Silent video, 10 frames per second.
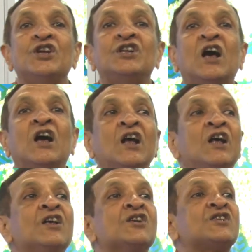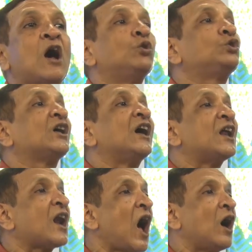in the South
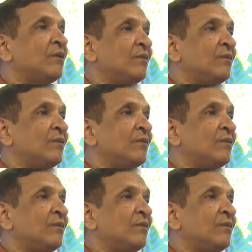Kannada